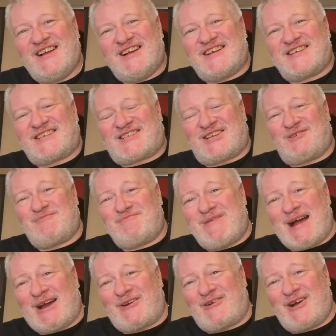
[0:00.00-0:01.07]

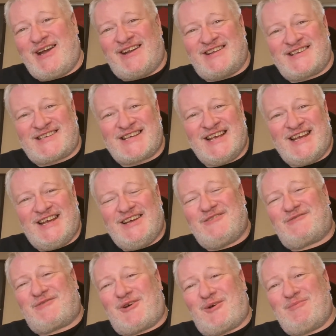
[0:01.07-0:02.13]
Submariners
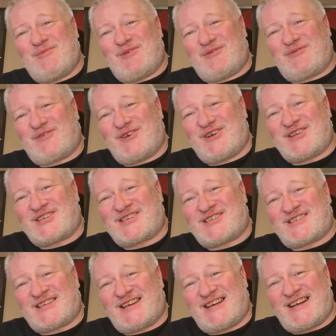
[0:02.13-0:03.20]
from the first